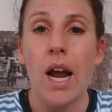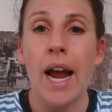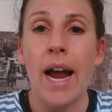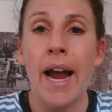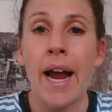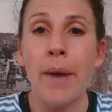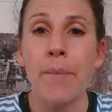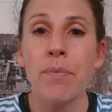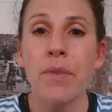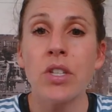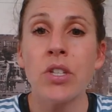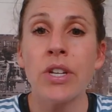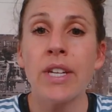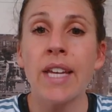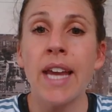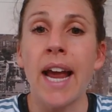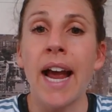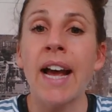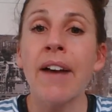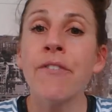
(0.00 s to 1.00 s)

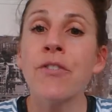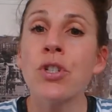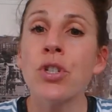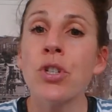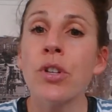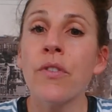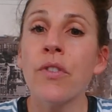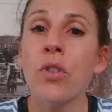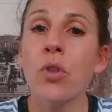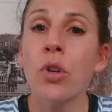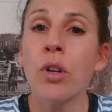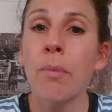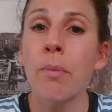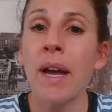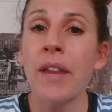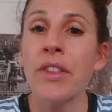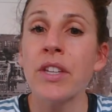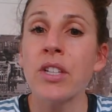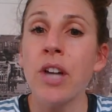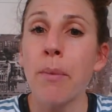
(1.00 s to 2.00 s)
After you've thought
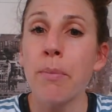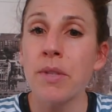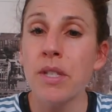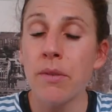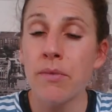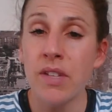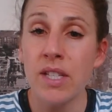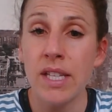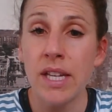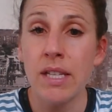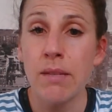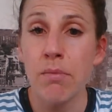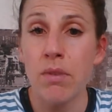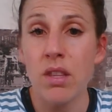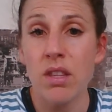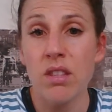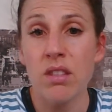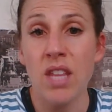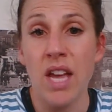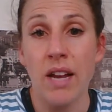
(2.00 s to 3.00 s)
about the types of
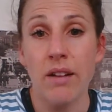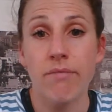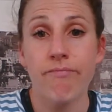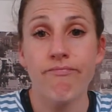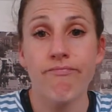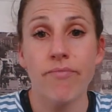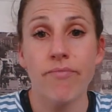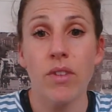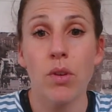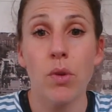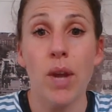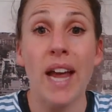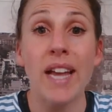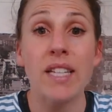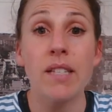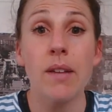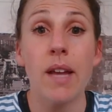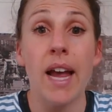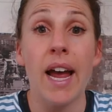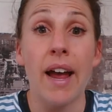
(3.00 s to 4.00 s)
assessment that
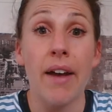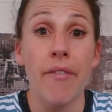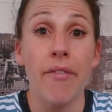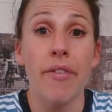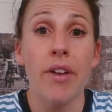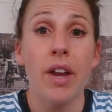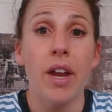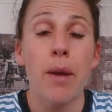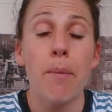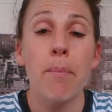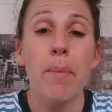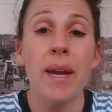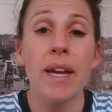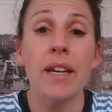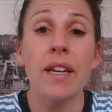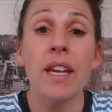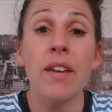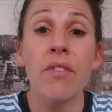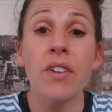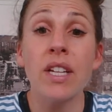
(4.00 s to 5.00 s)
have
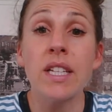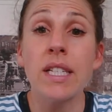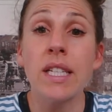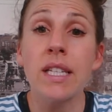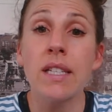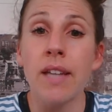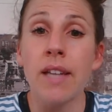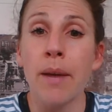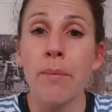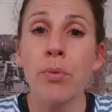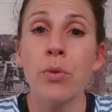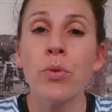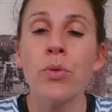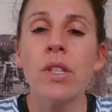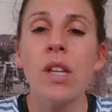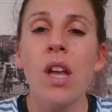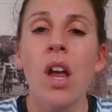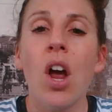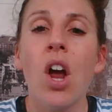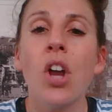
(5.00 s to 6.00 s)
been given as
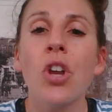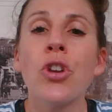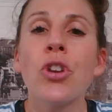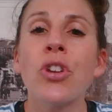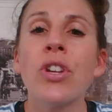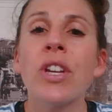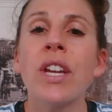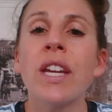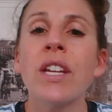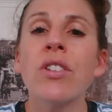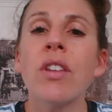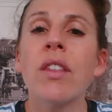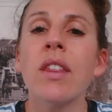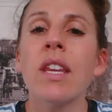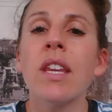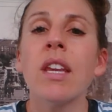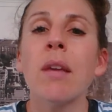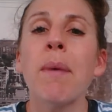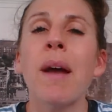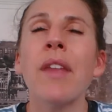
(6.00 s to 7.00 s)
examples, you need to
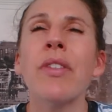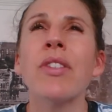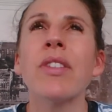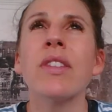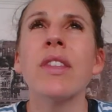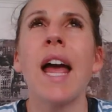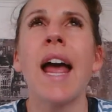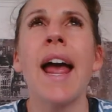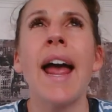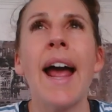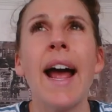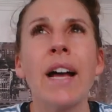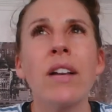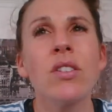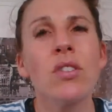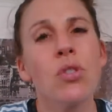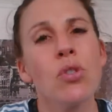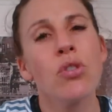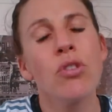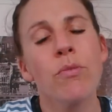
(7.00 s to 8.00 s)
think about how
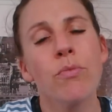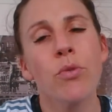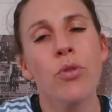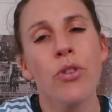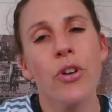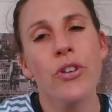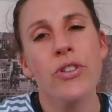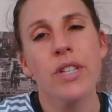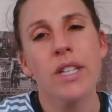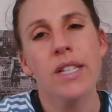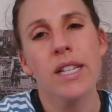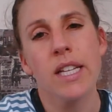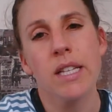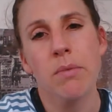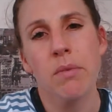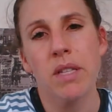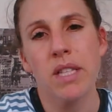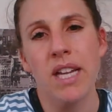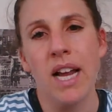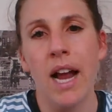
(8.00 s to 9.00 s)
suitable those
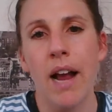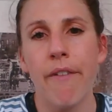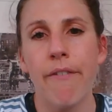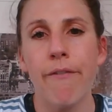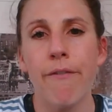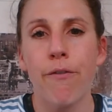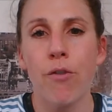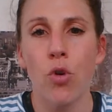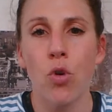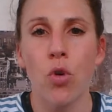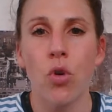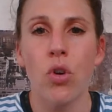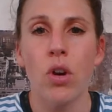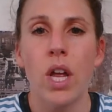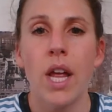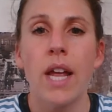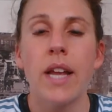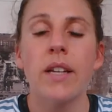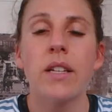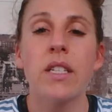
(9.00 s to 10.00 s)
assessments are for
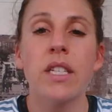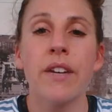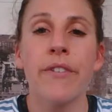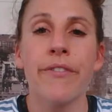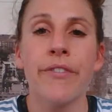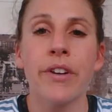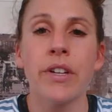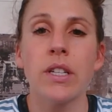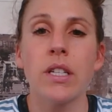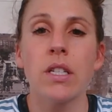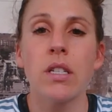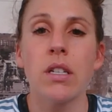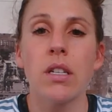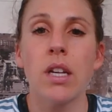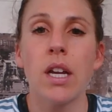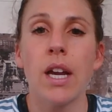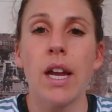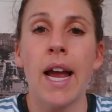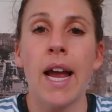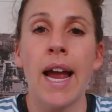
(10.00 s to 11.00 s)
different
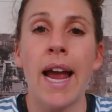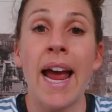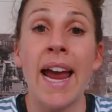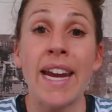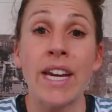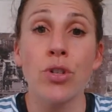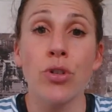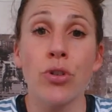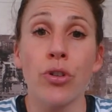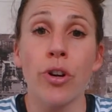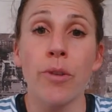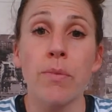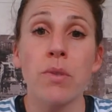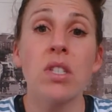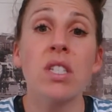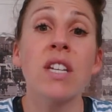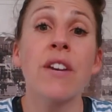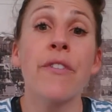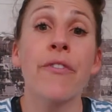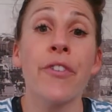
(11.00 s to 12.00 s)
age
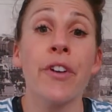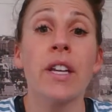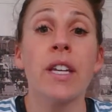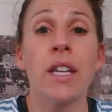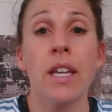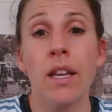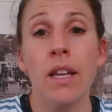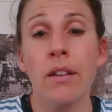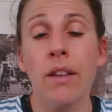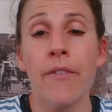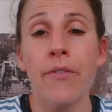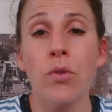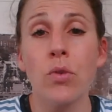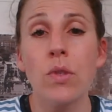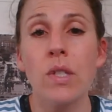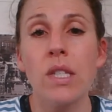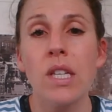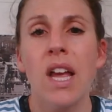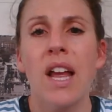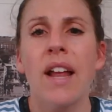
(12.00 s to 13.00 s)
groups, different year
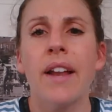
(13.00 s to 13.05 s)
levels.